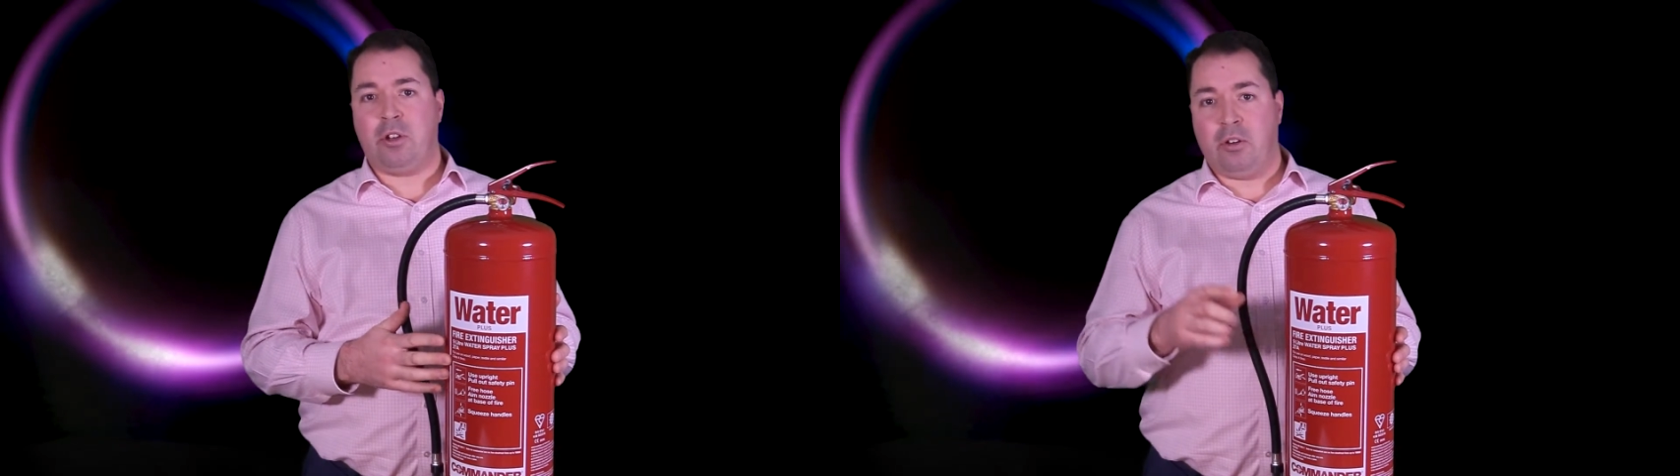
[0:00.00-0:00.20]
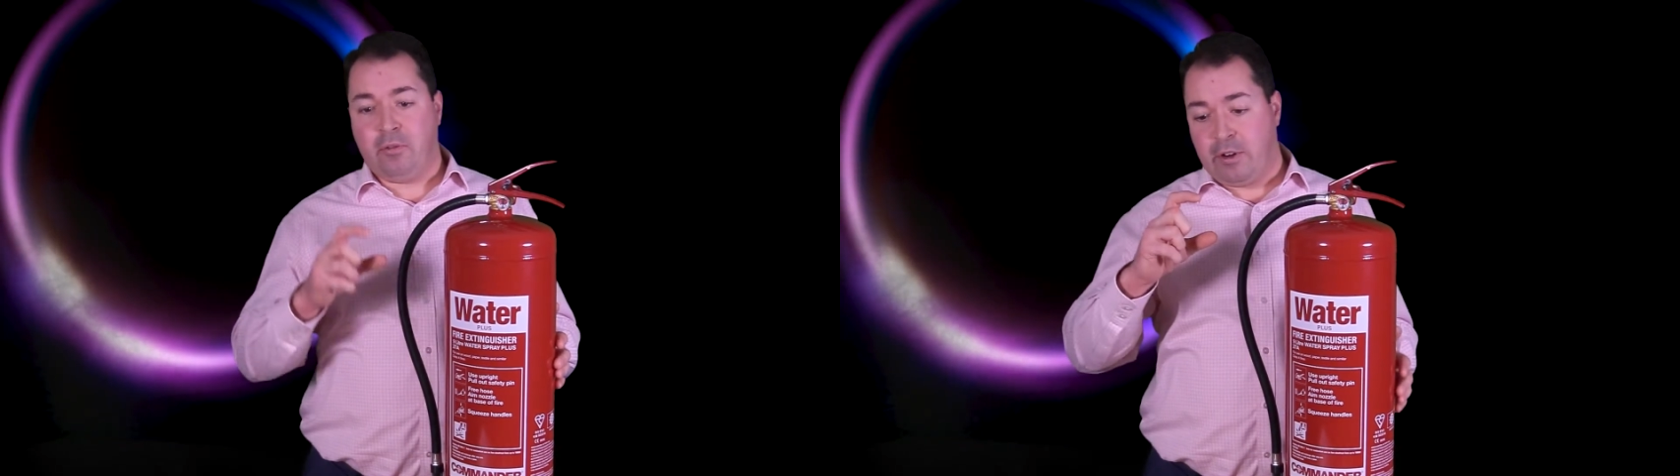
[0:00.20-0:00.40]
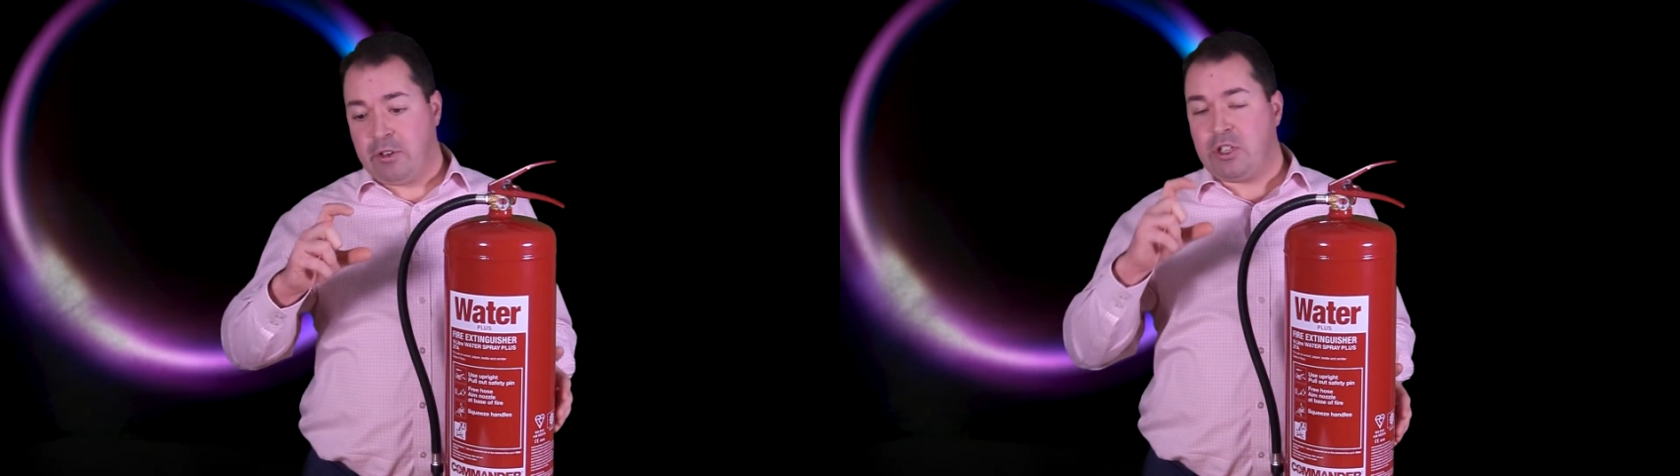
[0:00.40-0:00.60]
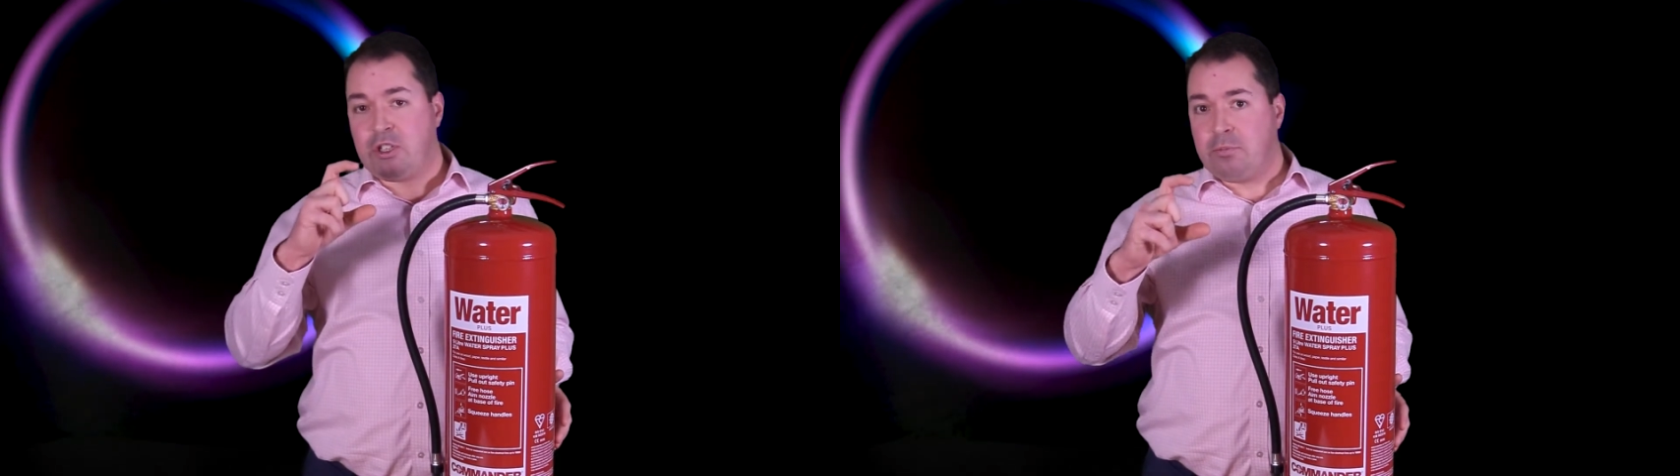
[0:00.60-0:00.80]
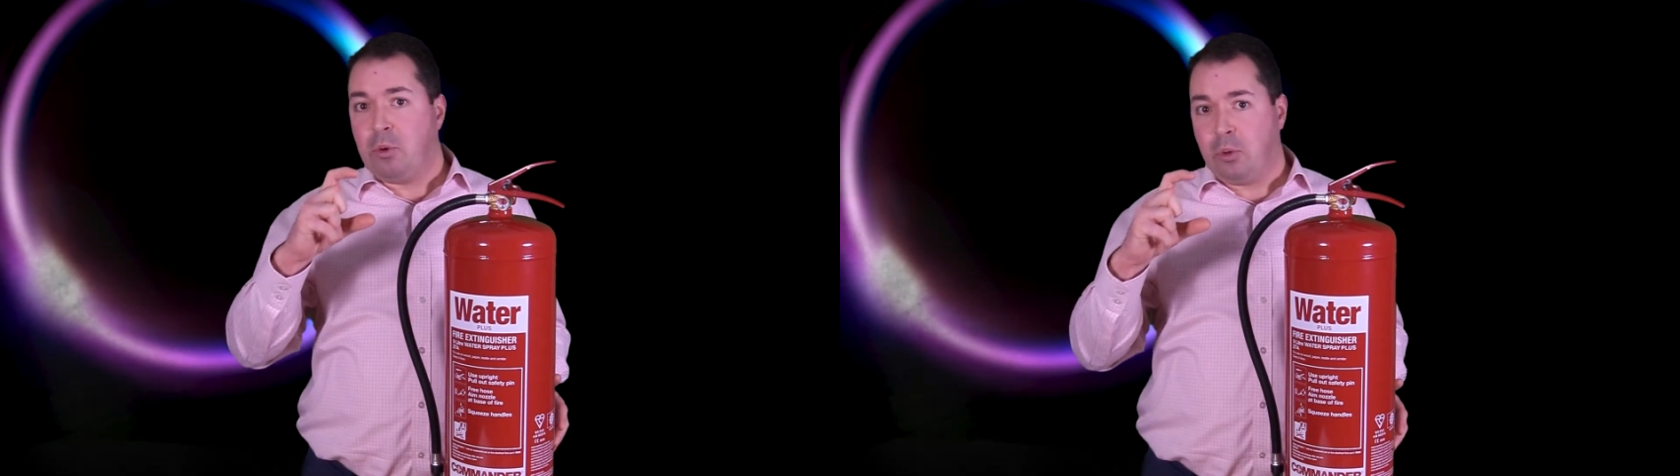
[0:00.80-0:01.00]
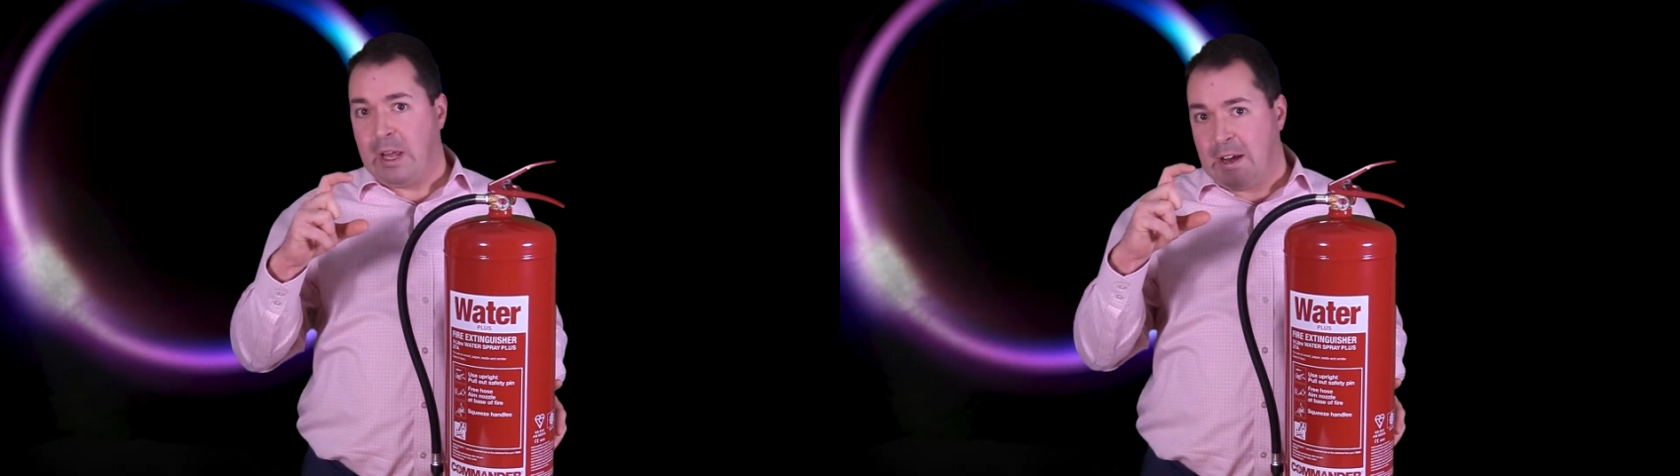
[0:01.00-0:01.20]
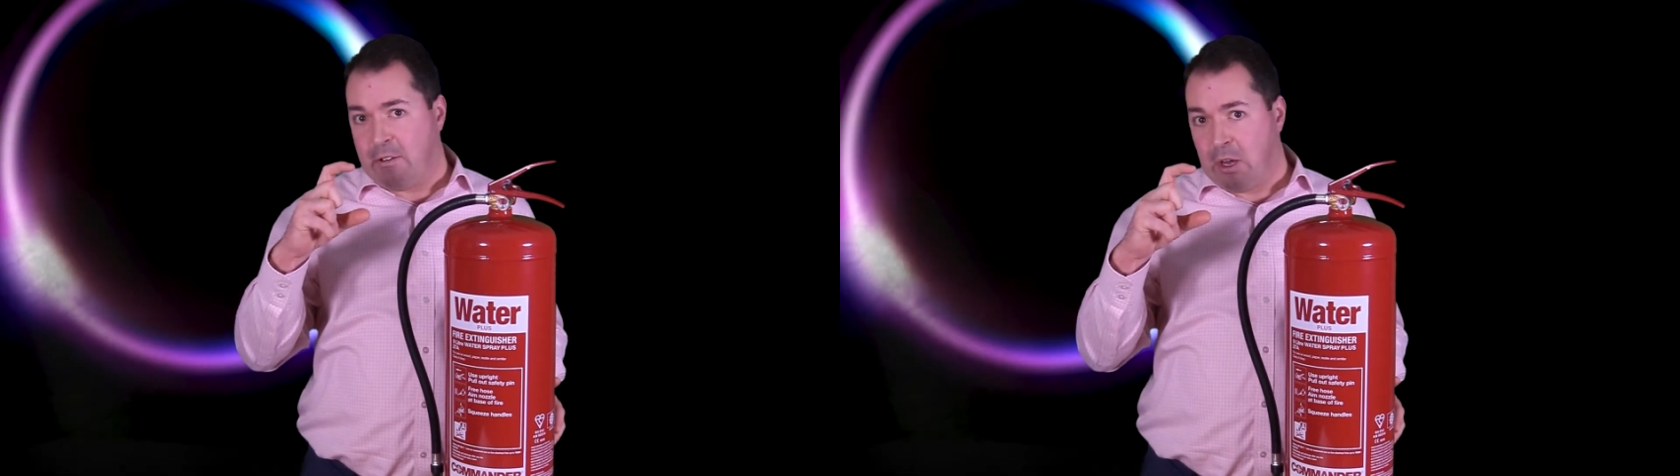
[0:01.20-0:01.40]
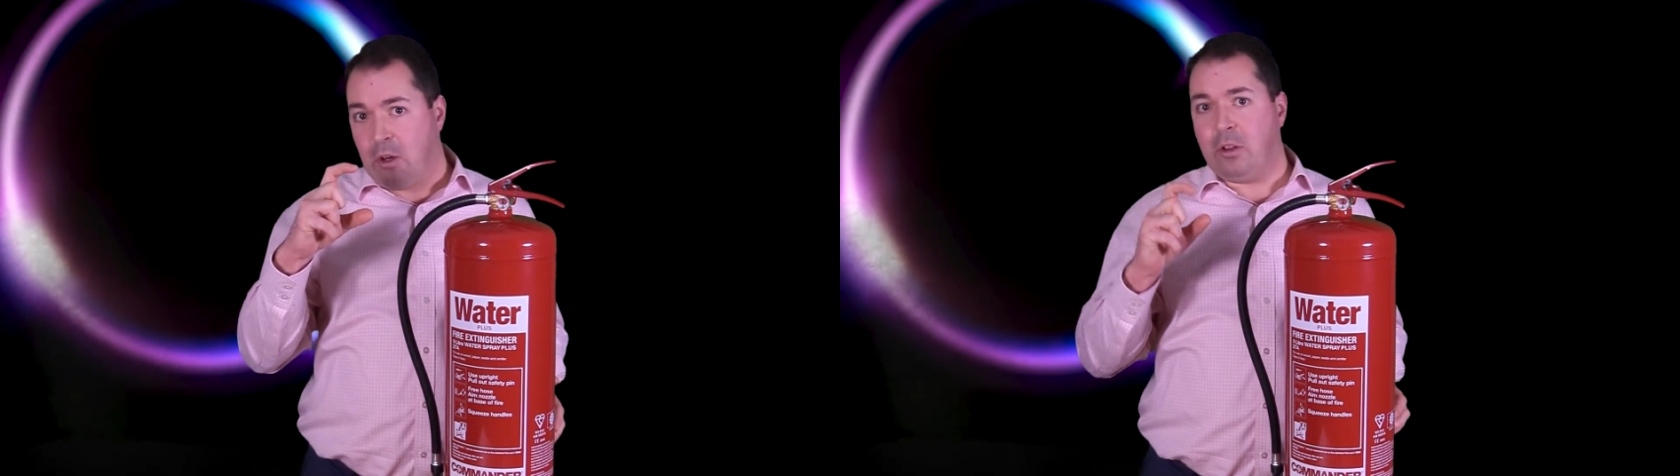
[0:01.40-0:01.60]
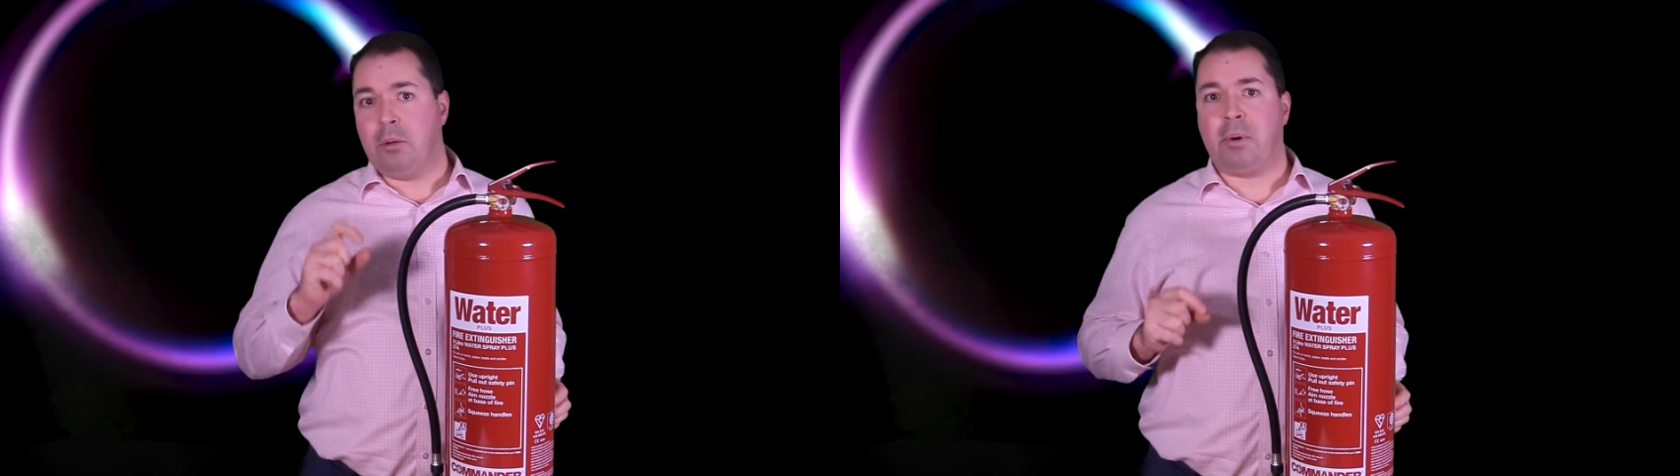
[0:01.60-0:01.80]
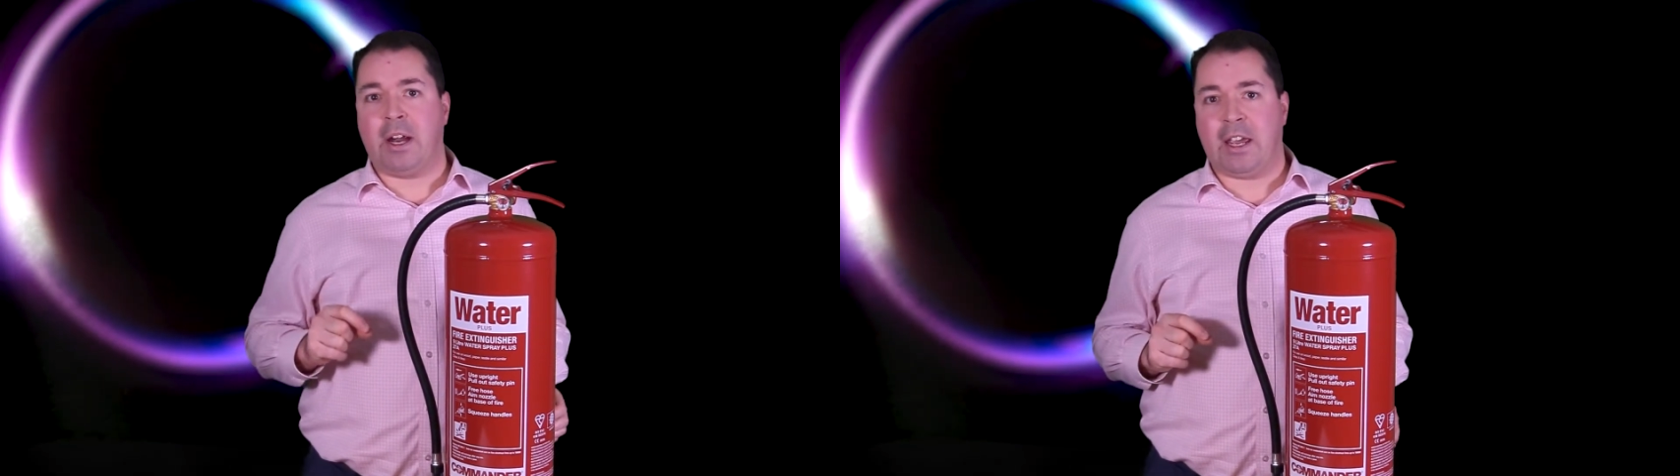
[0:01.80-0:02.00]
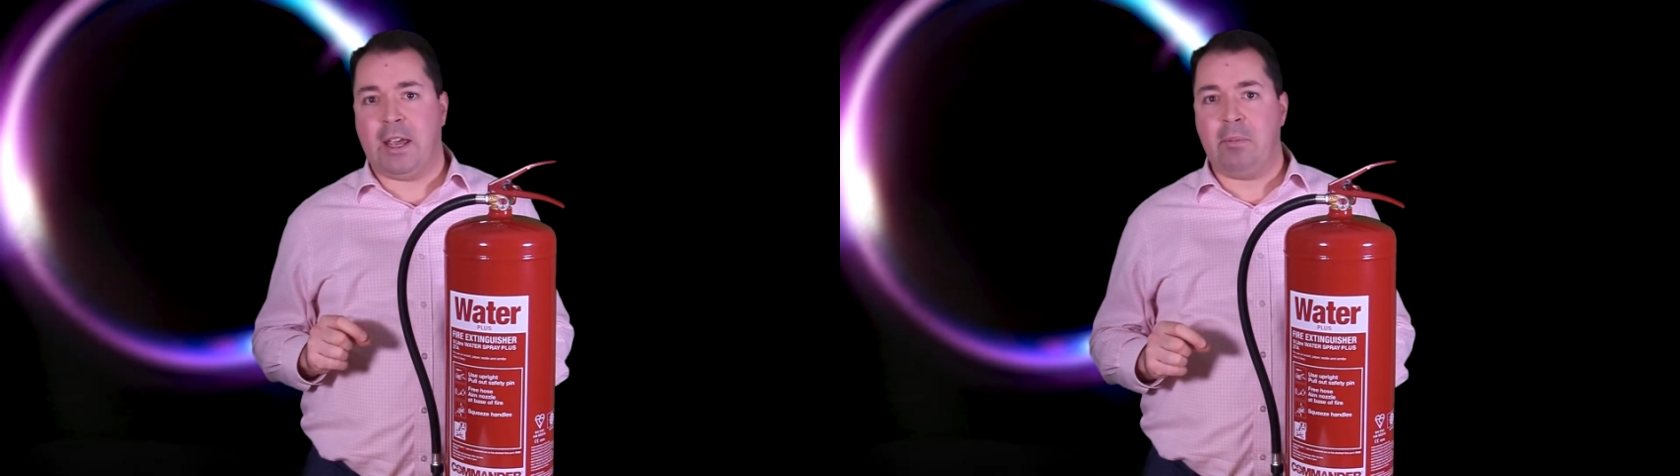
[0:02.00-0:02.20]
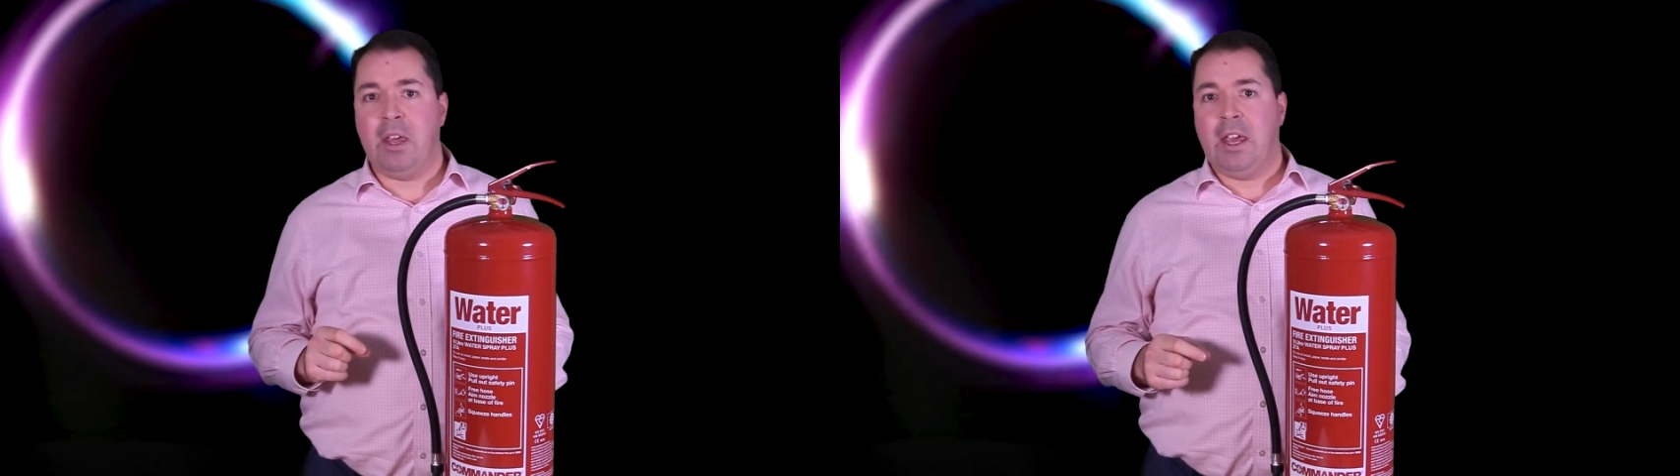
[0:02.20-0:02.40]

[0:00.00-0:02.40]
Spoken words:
on a very small area on the bracket,